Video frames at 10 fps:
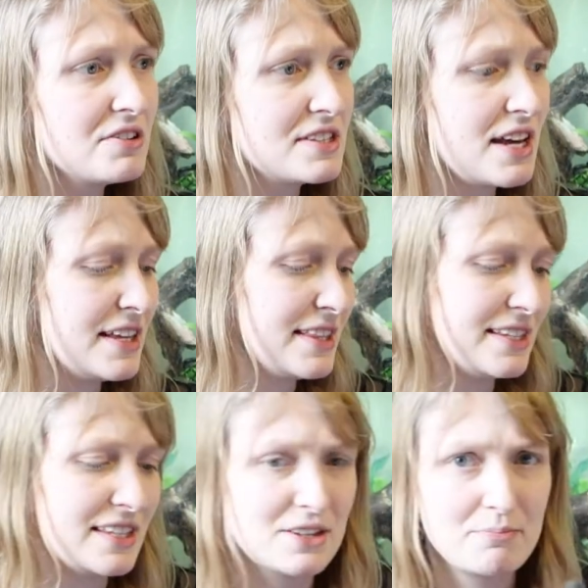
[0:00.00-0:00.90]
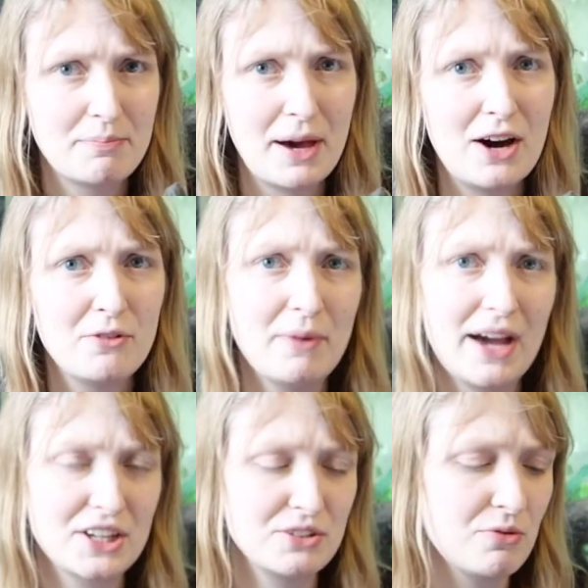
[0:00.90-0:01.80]
would say this is about
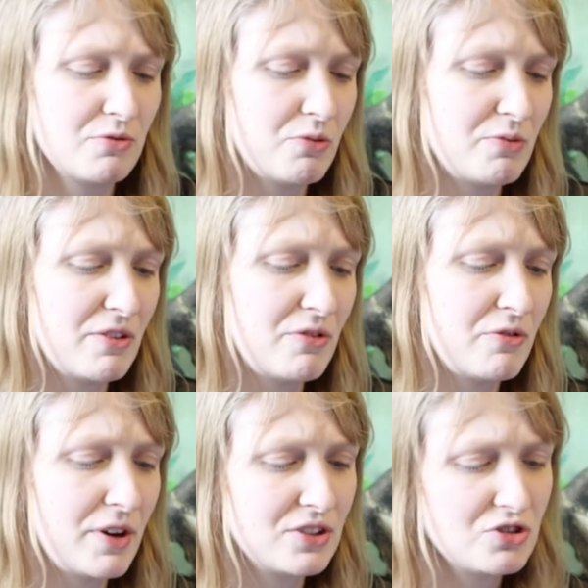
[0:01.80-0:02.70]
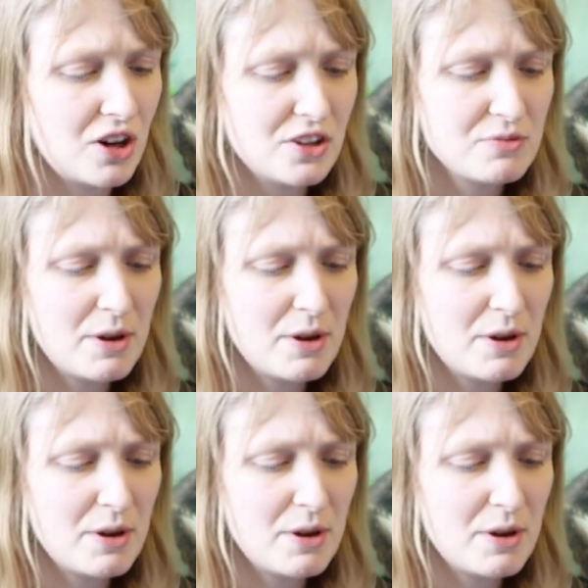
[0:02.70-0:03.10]
maximum for both of ventriles,